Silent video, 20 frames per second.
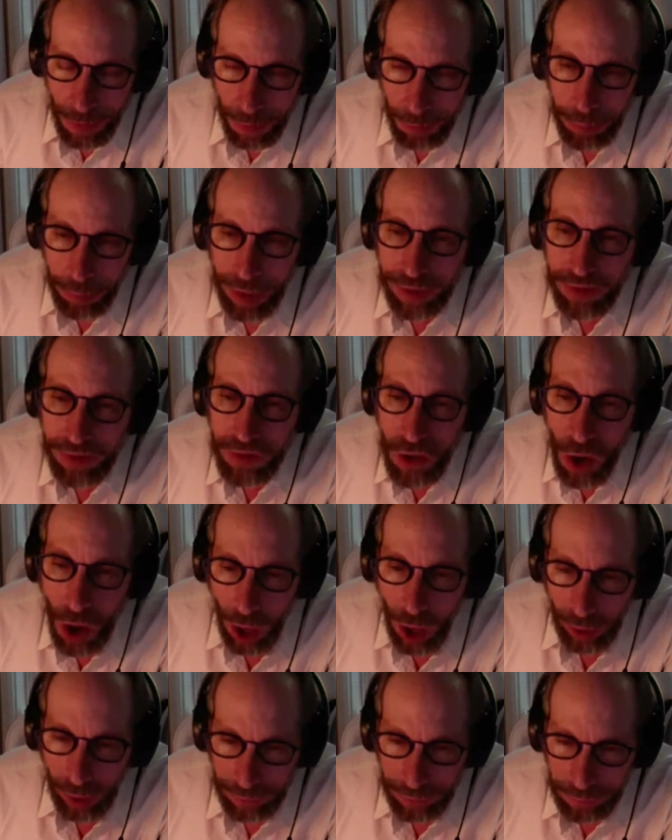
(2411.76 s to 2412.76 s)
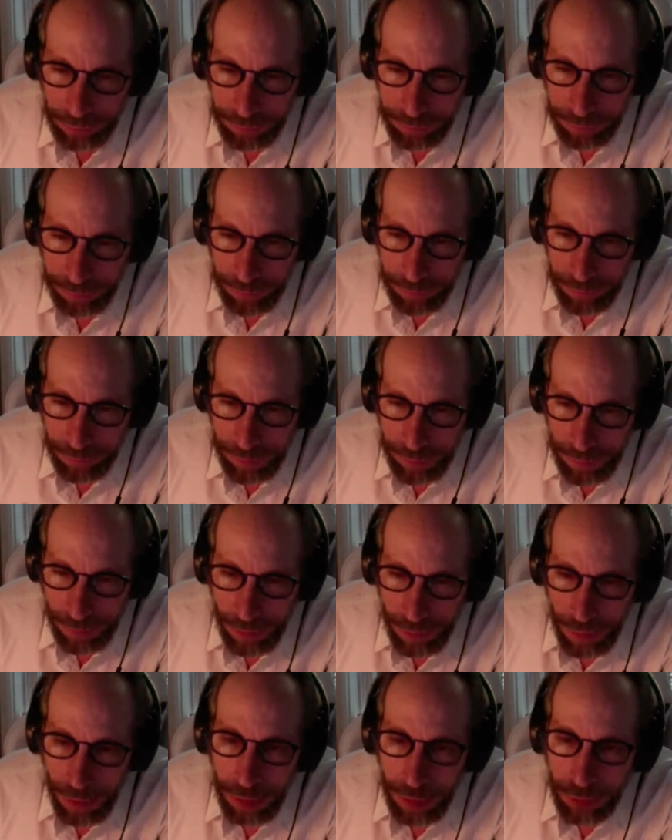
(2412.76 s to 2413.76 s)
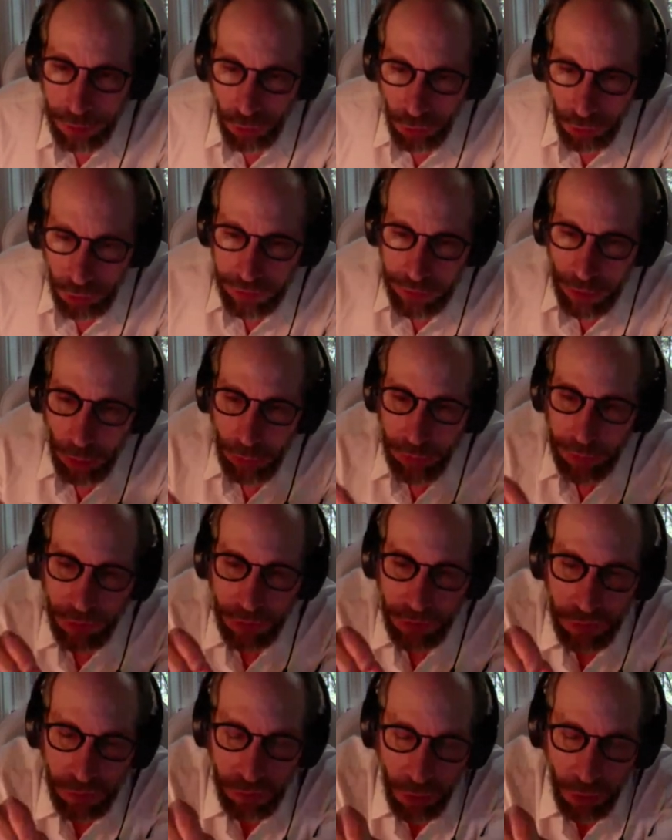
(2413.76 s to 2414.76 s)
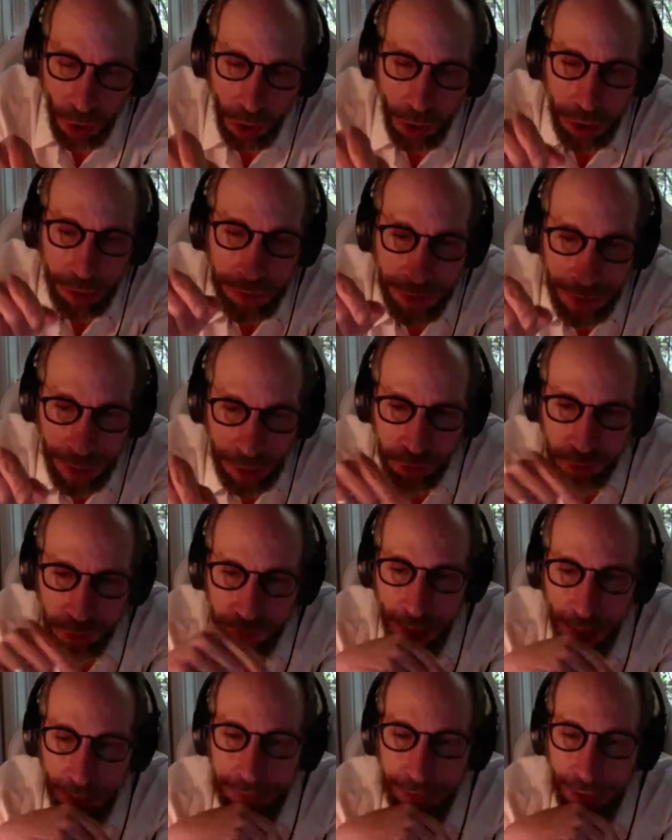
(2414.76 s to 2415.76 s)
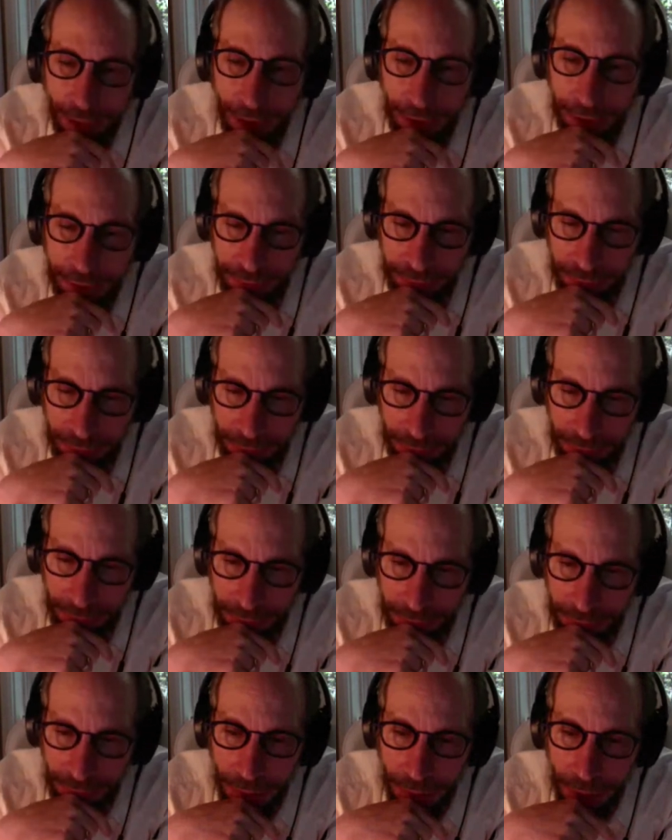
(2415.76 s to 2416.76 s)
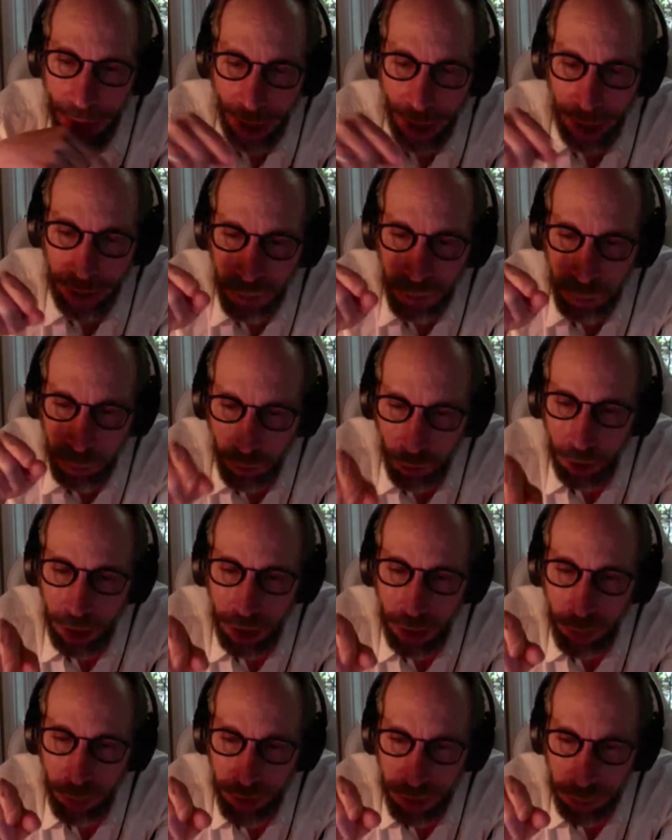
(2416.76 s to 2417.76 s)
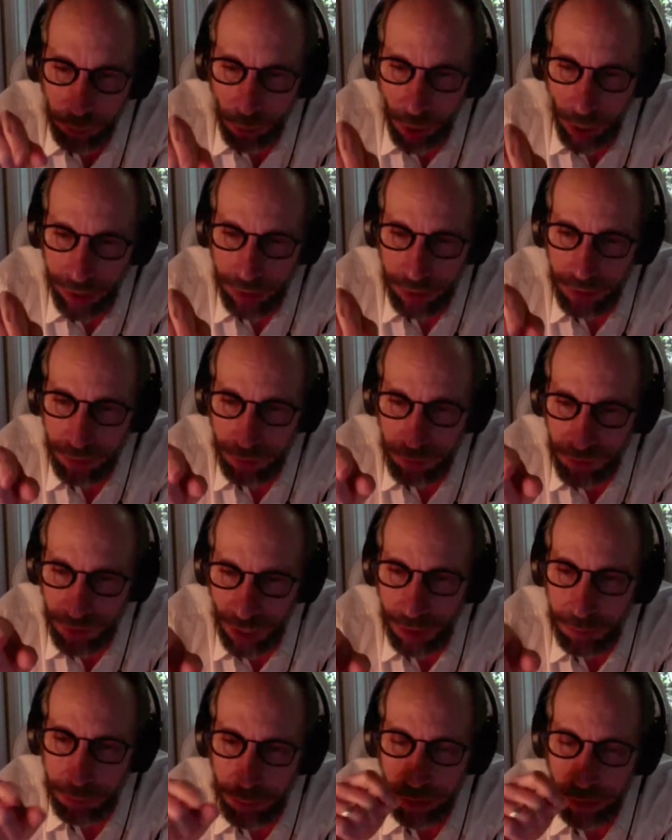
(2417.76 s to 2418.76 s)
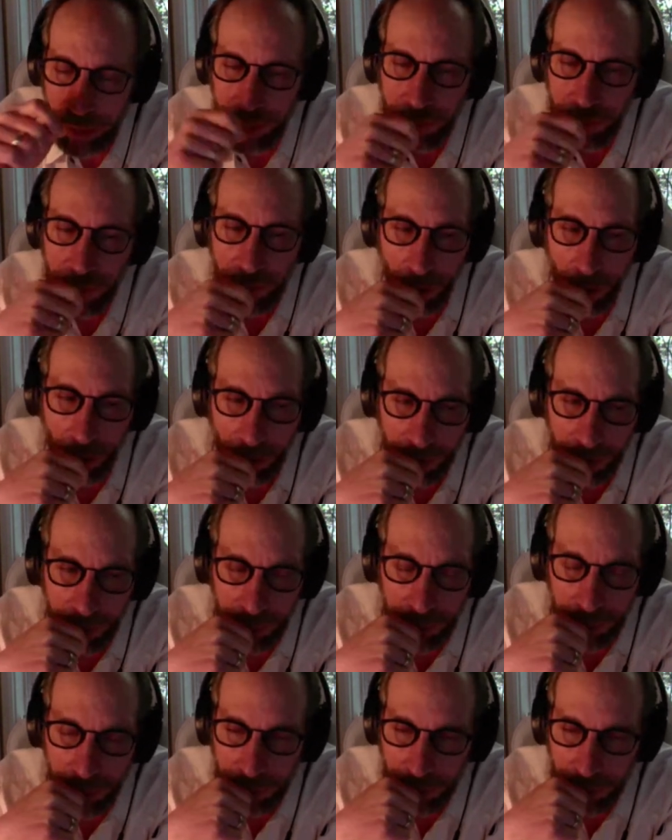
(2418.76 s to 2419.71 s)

But it's not. It turns out it's a star at the edge of that galaxy, and it's burning with the brightness of 10 billion stars.